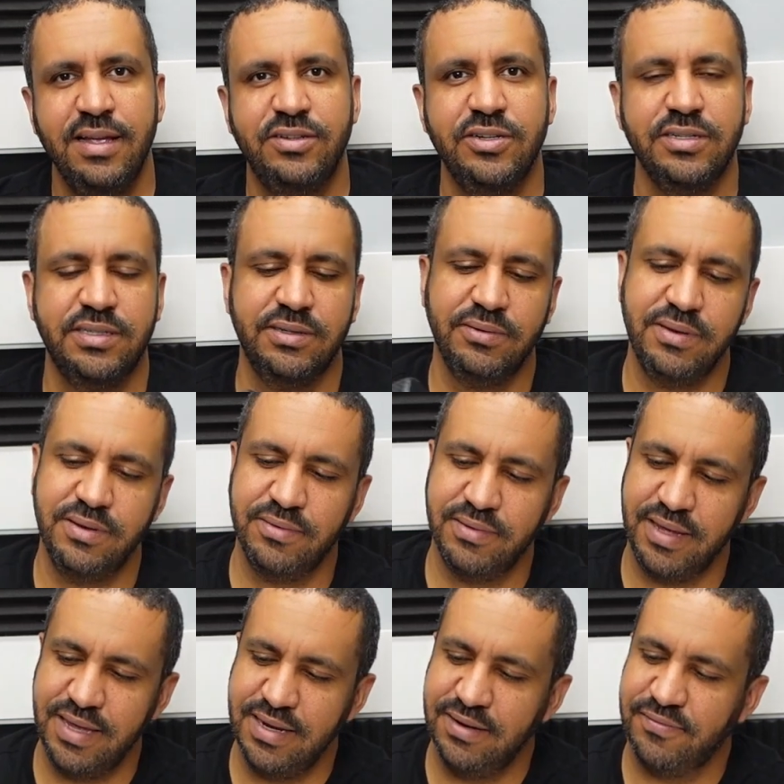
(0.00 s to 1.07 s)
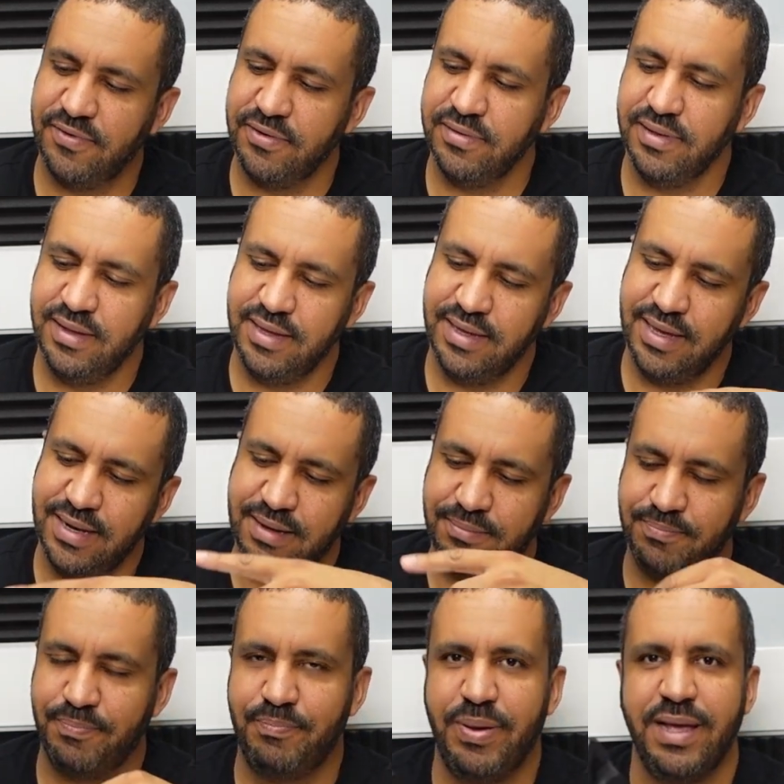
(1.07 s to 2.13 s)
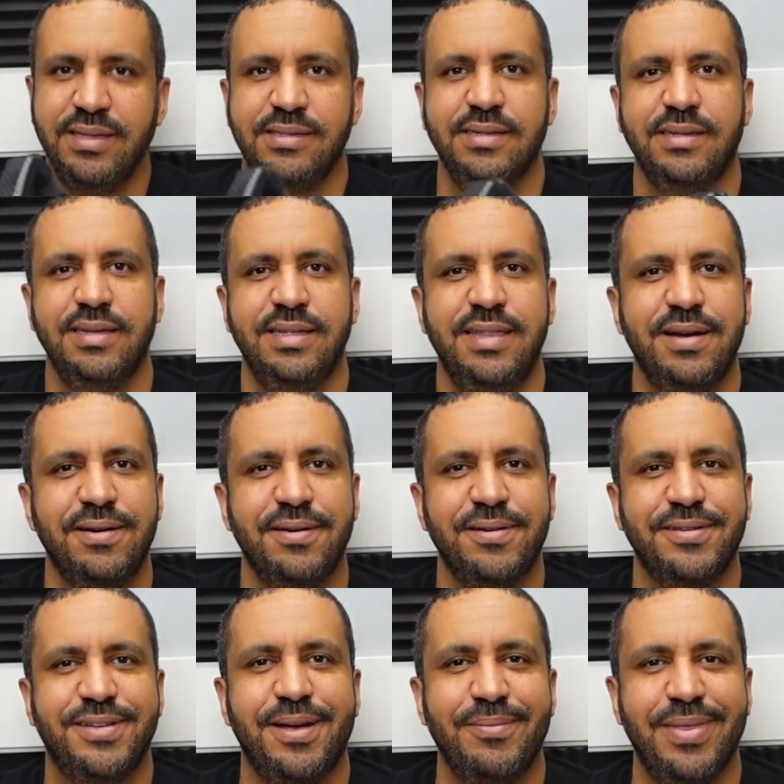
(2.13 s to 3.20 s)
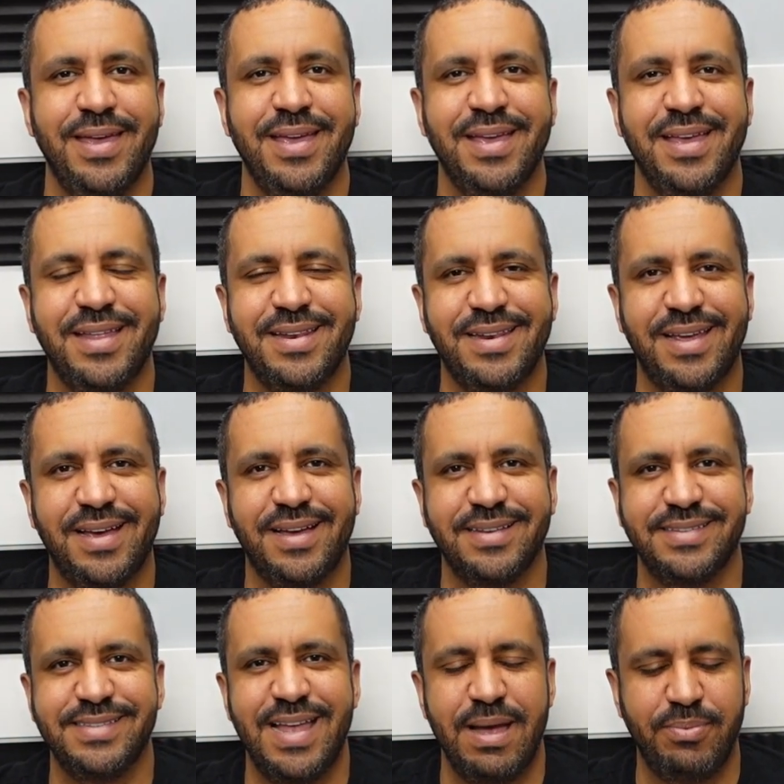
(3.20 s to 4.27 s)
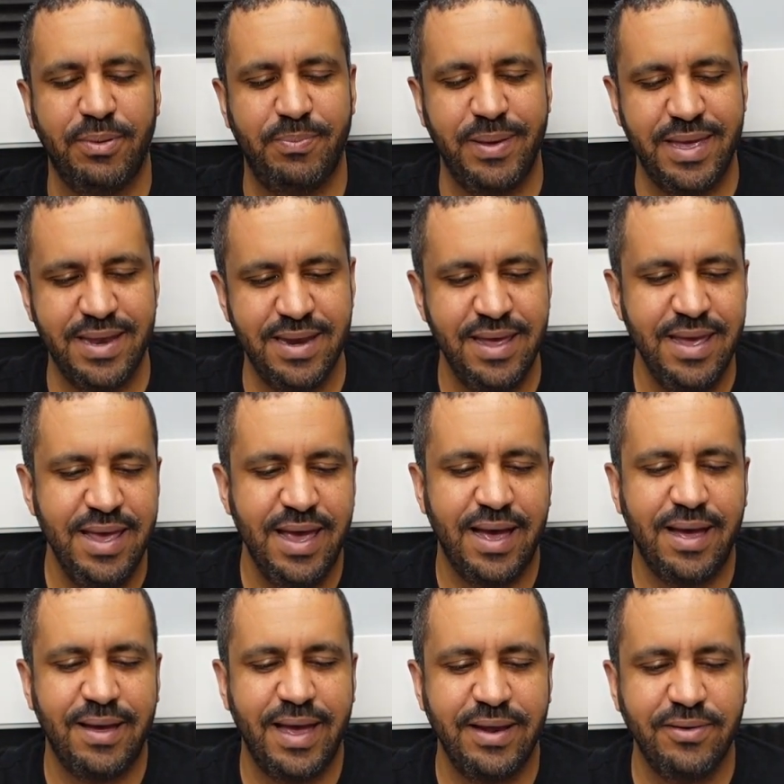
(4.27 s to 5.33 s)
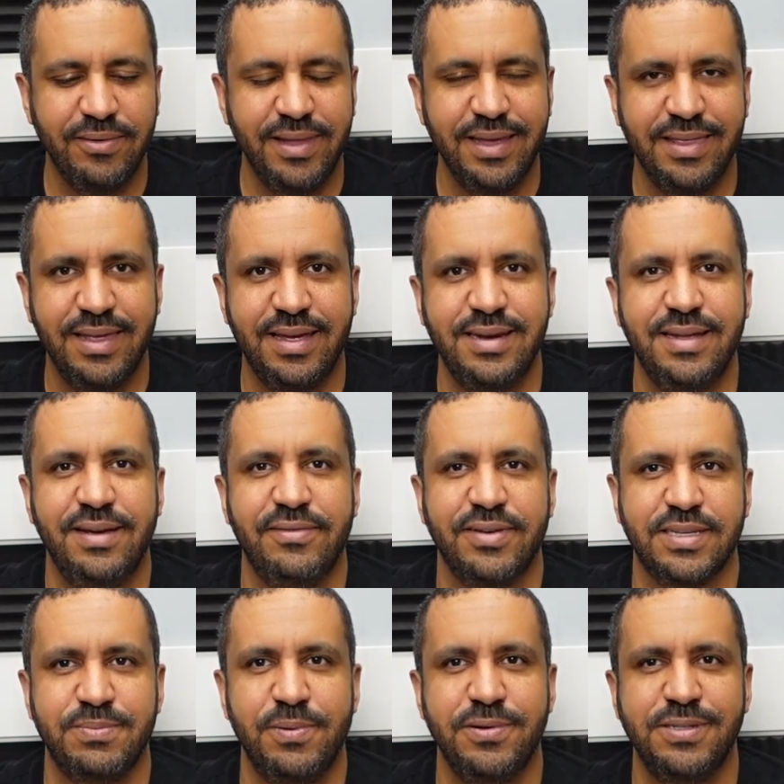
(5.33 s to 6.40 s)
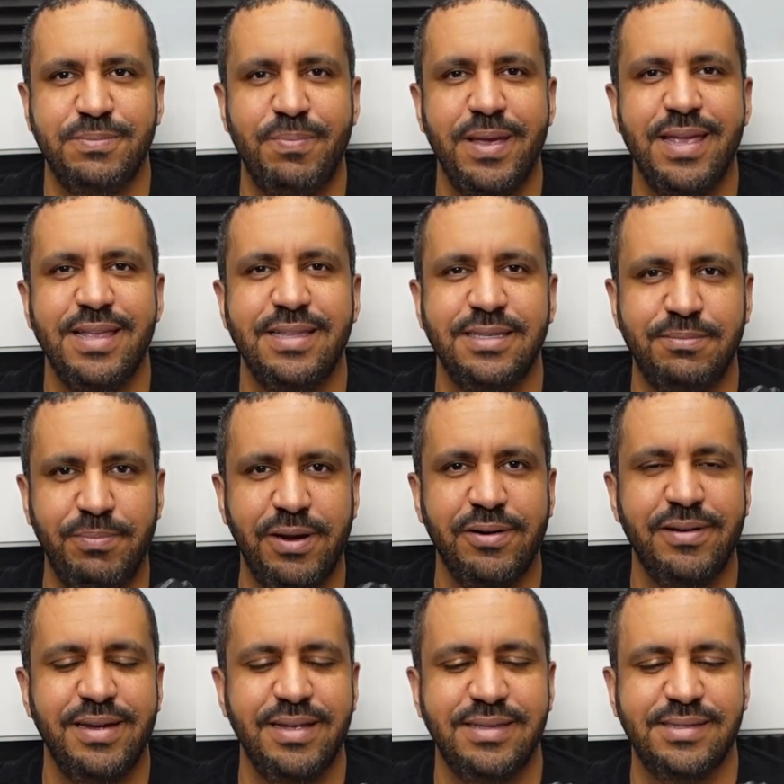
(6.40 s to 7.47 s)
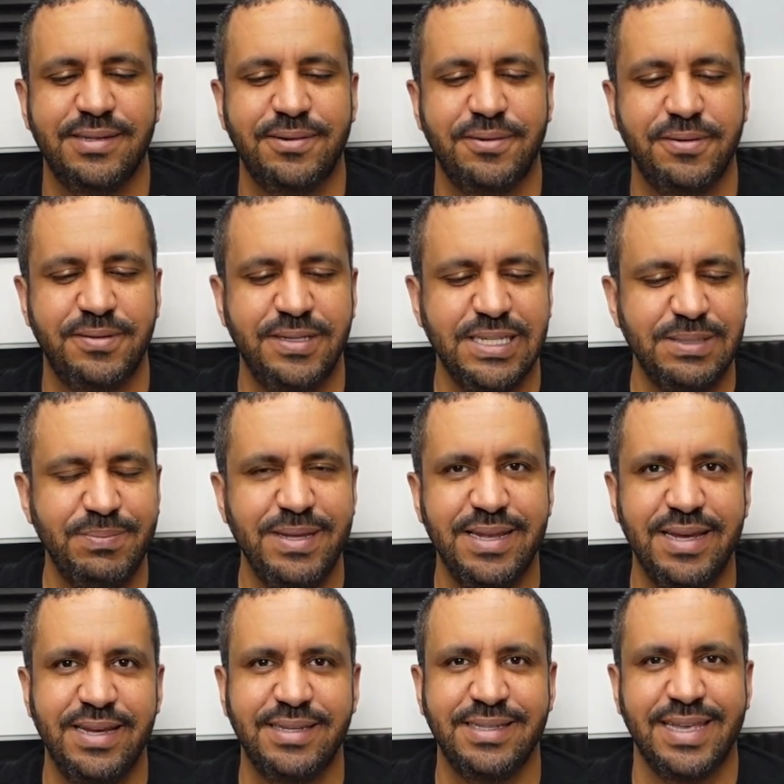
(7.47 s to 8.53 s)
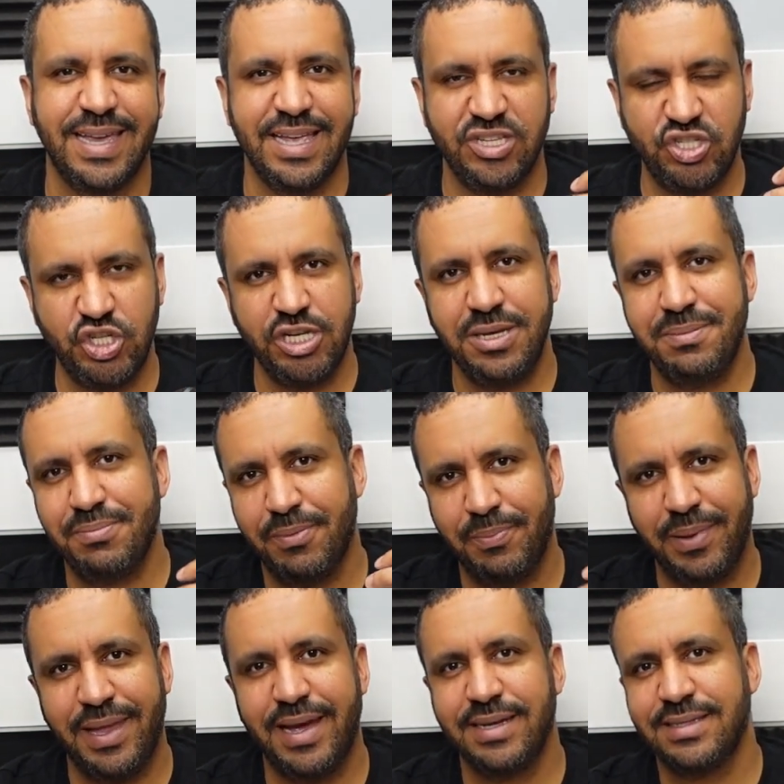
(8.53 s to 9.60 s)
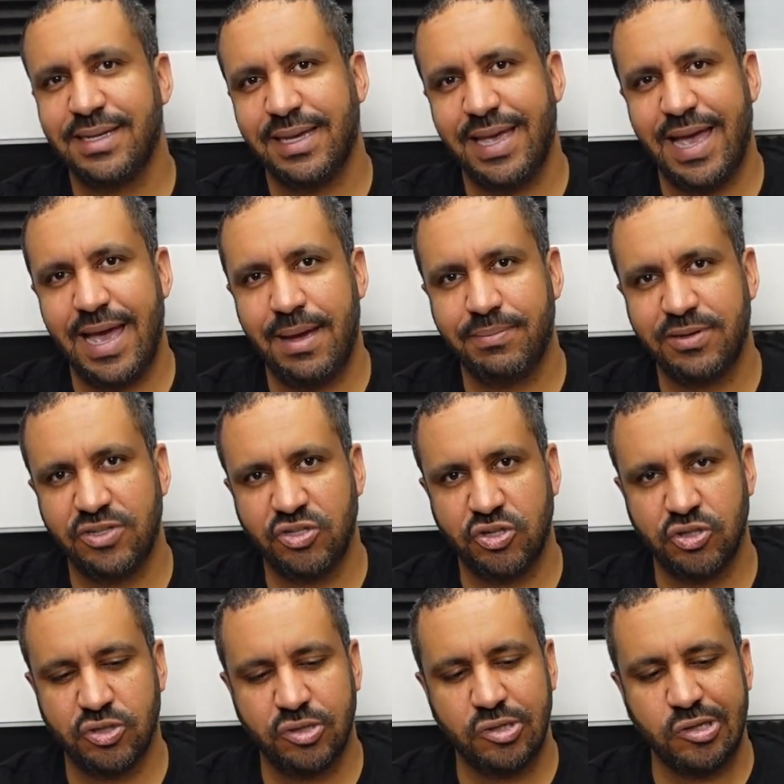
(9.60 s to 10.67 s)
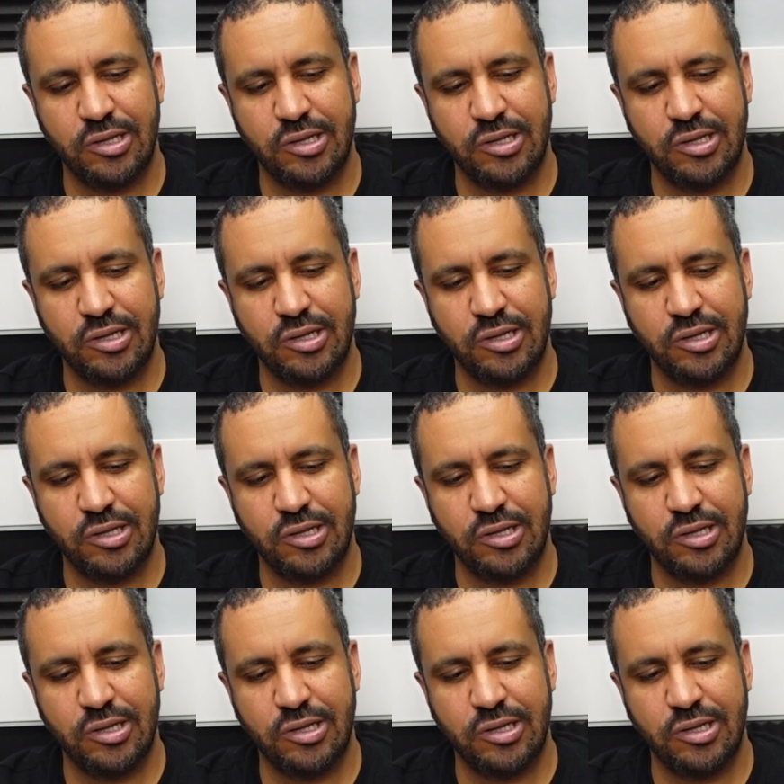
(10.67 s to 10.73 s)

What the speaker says: just so you don't inadvertently get a pencil in there or something and snap a pin. I don't like the idea of exposed pins, period. So it'd just be nice, like a cheap plastic cap to just,